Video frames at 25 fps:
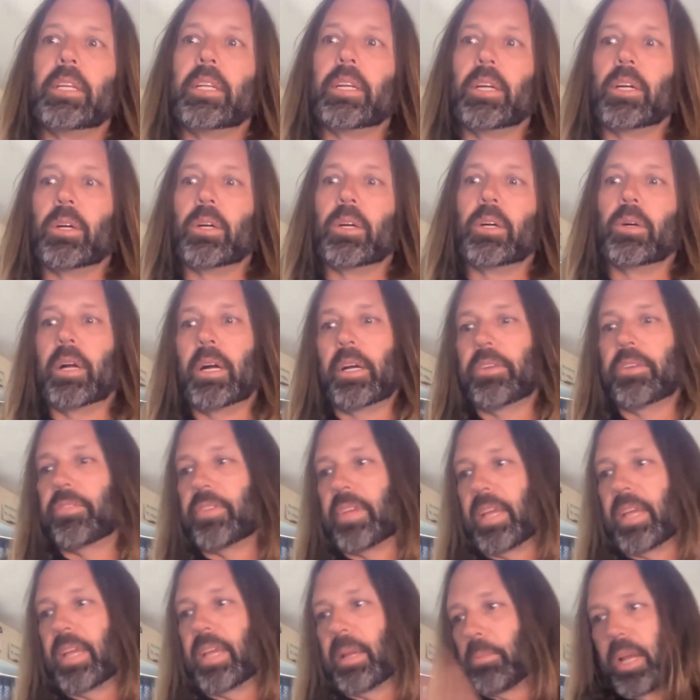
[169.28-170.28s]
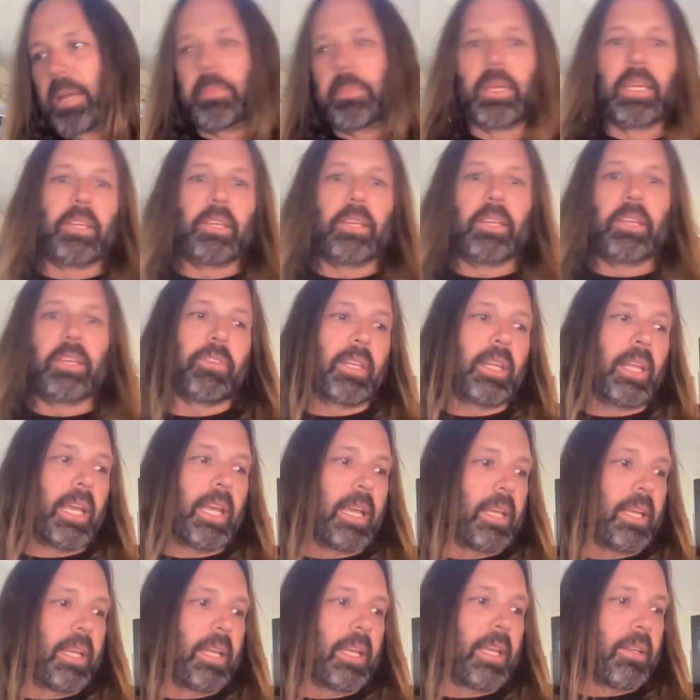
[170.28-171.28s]
you know, uh, Sam Raimi's and,
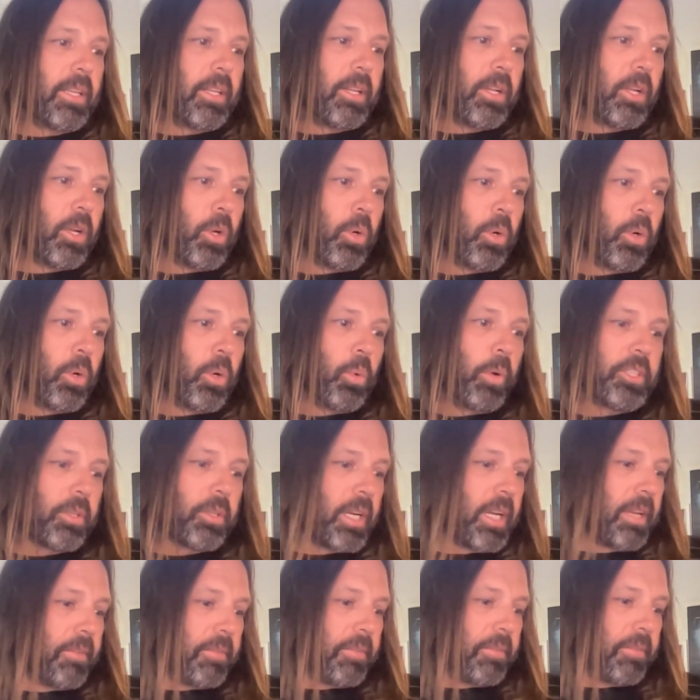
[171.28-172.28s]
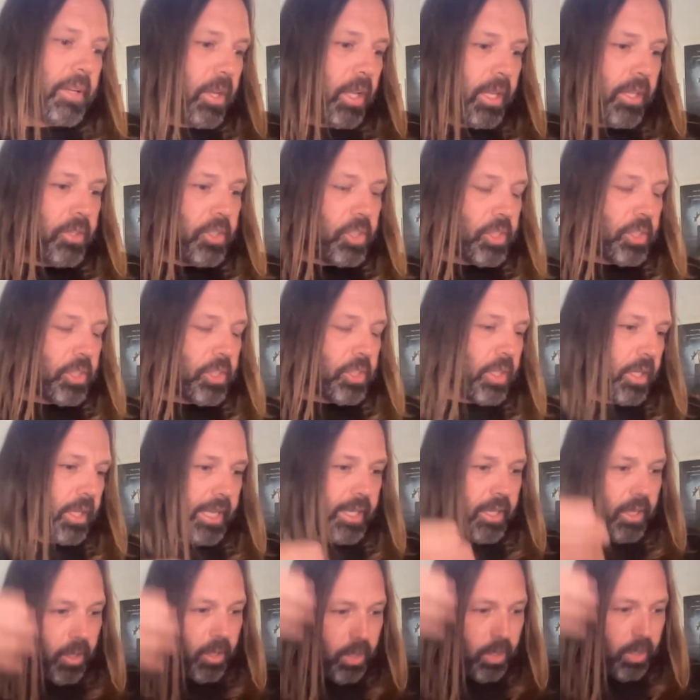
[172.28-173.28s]
and, you know, Wes Craven and, and just
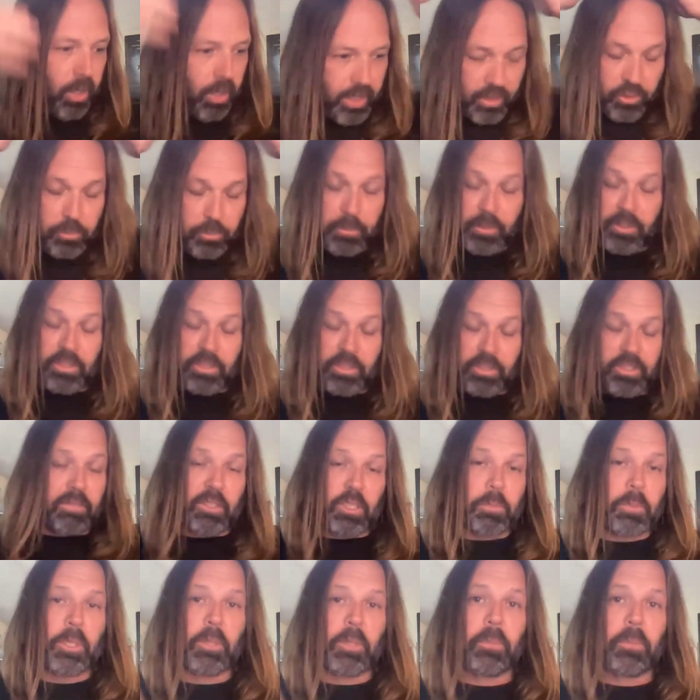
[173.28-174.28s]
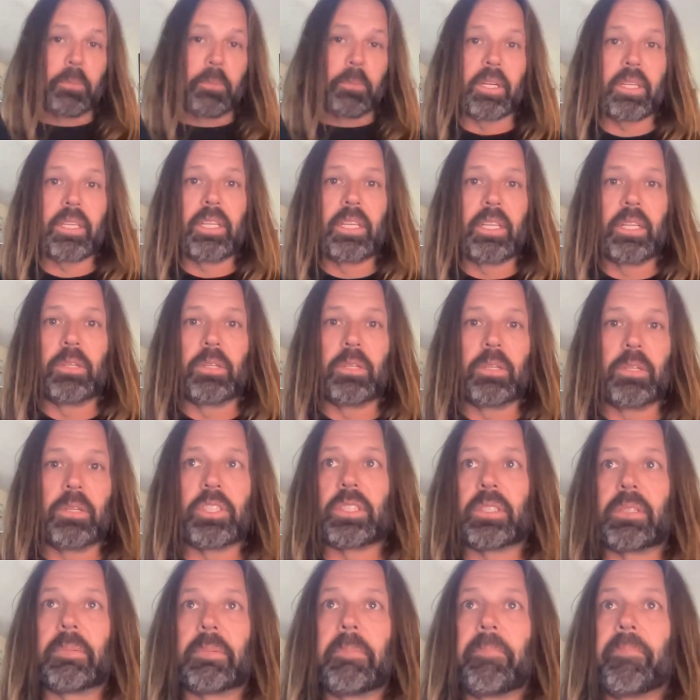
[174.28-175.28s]
like all, Steven Spielberg, you know,
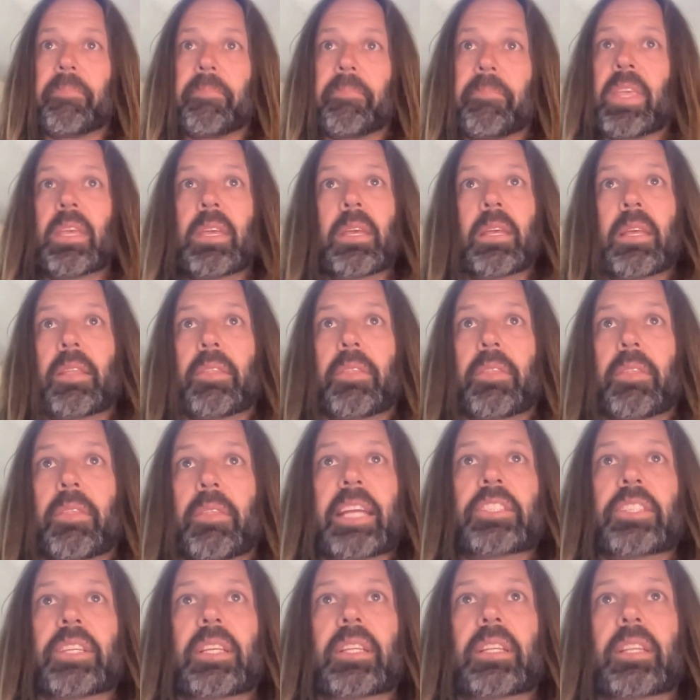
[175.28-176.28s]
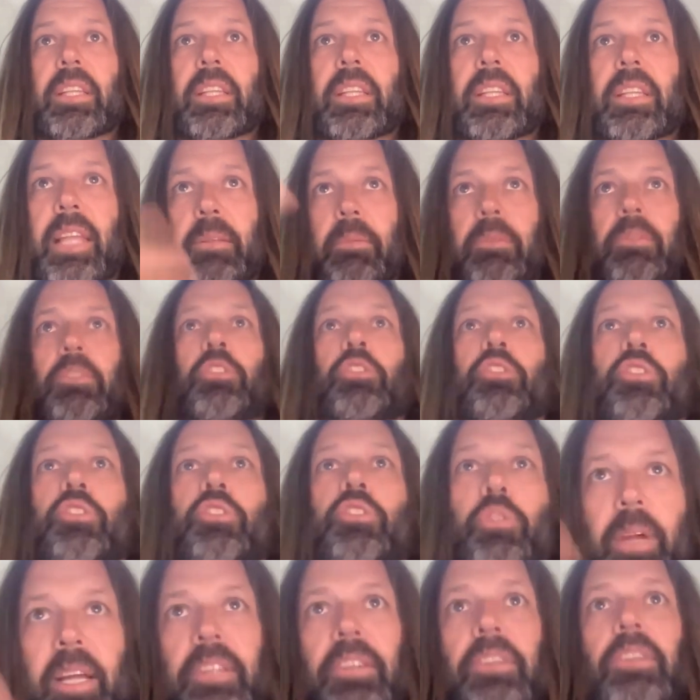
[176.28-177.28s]
just things that like
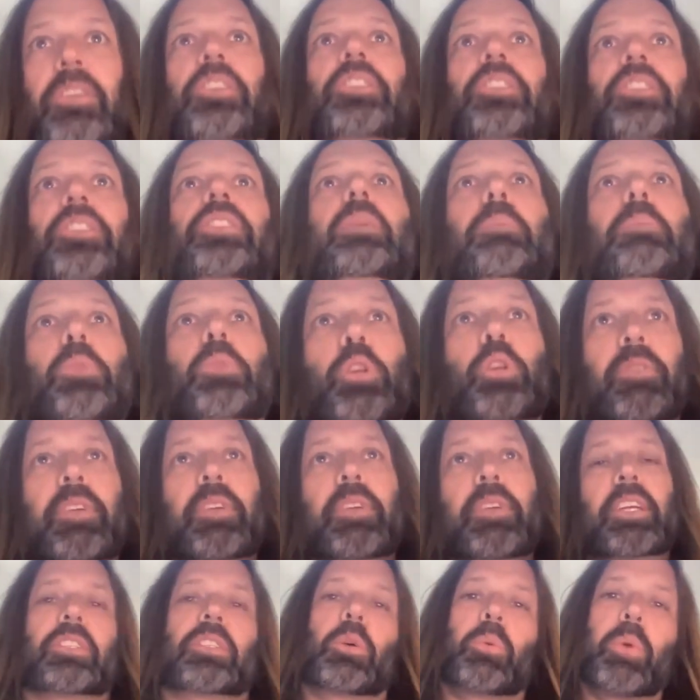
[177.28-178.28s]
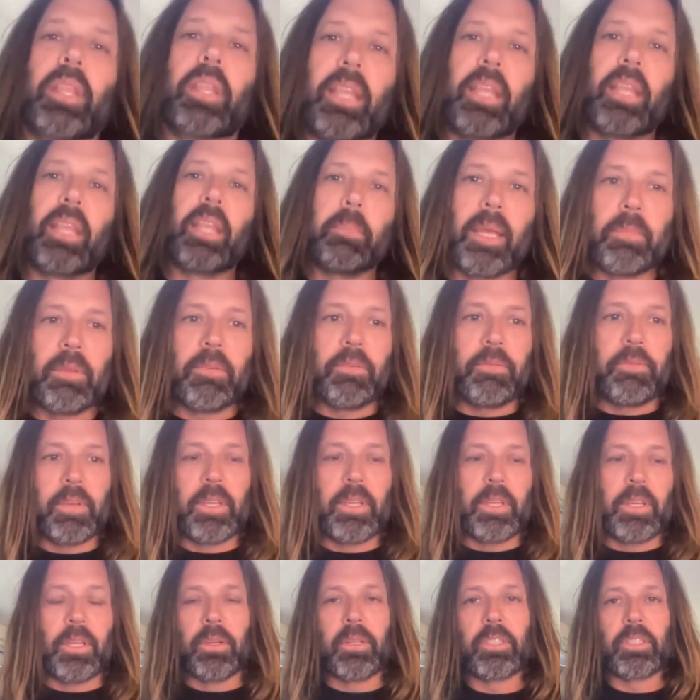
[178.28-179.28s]
directors and the movies and the way they made me
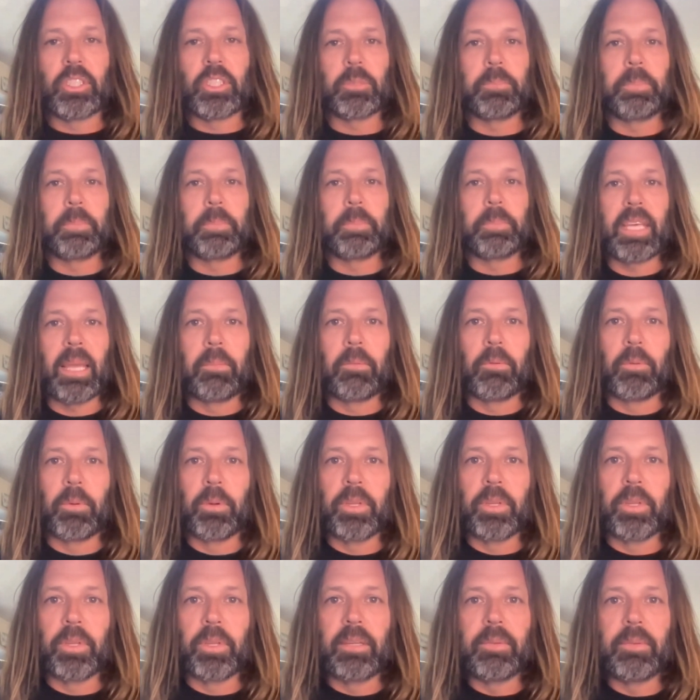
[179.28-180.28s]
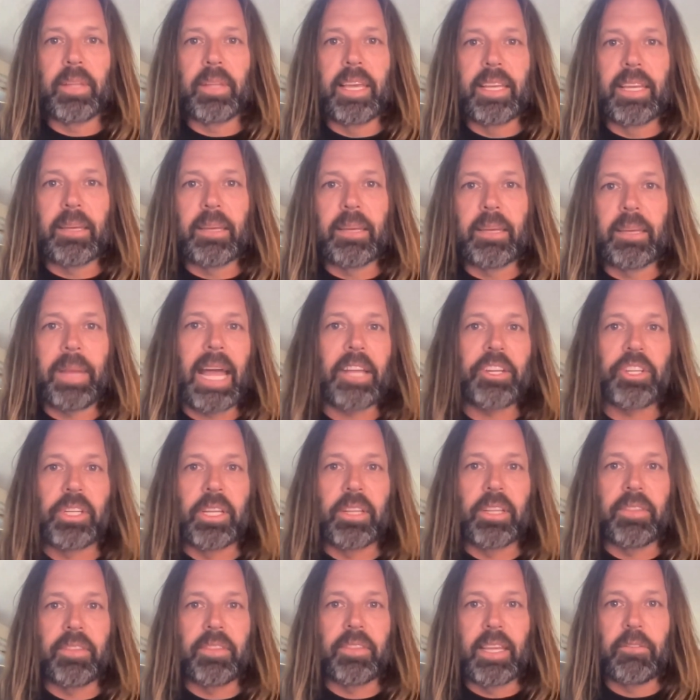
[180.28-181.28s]
feel, it just became a really like
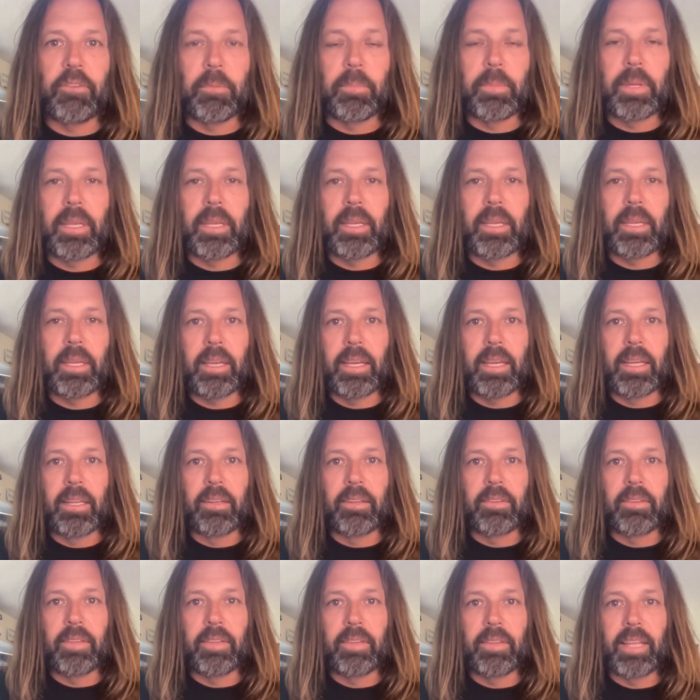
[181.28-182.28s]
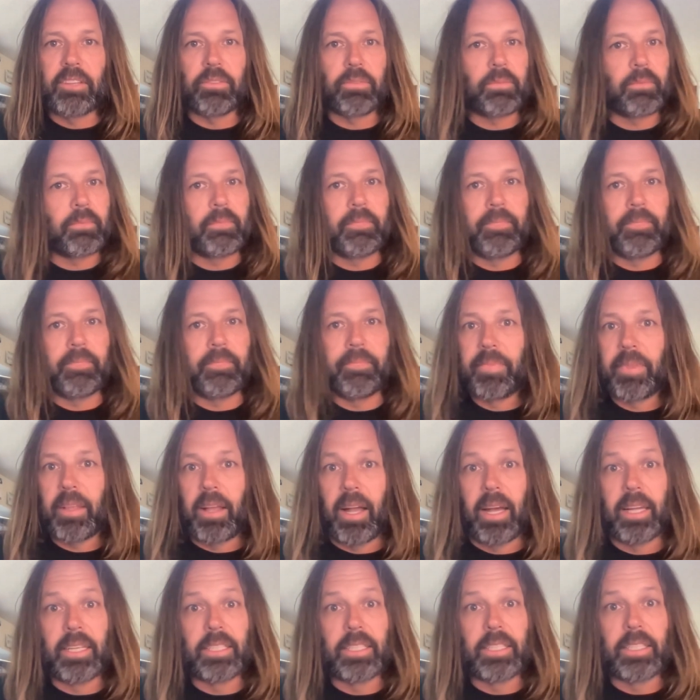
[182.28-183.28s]
passionate thing for me. And that's
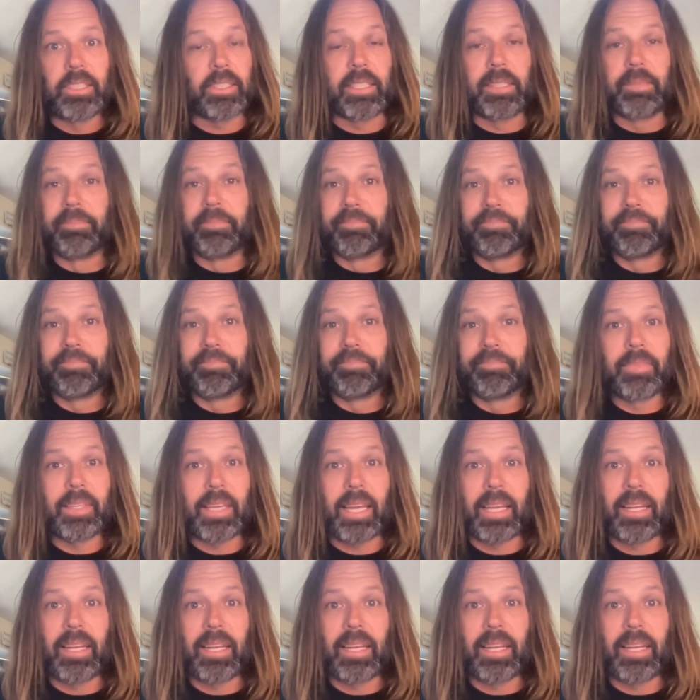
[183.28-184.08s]
honestly